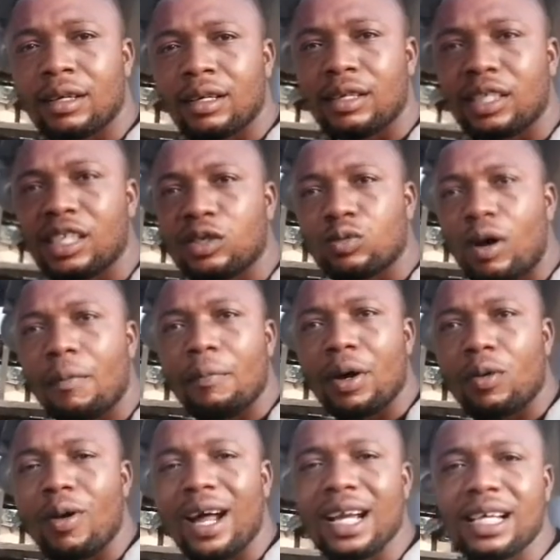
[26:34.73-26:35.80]
this one, the
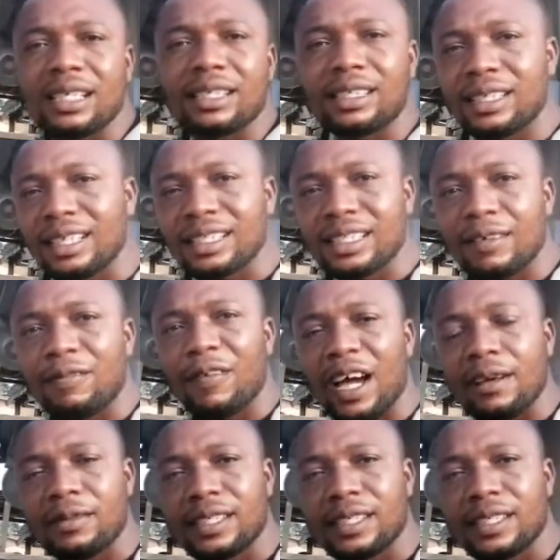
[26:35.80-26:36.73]
one is 65.